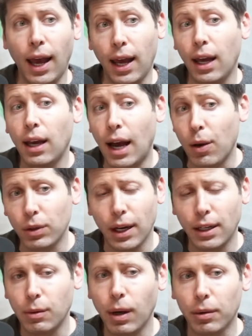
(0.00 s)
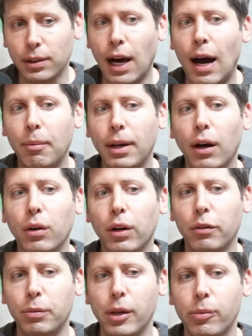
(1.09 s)
A, I would like to be able to opt out
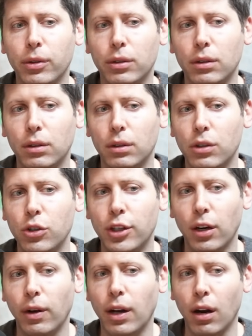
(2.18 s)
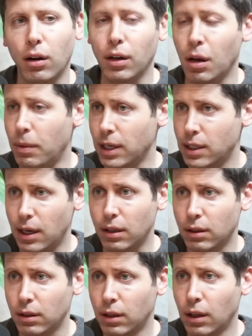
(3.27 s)
of people generating art in my
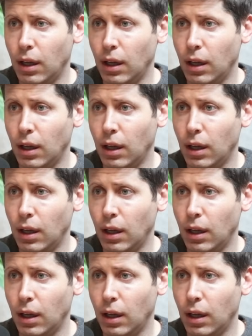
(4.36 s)
style.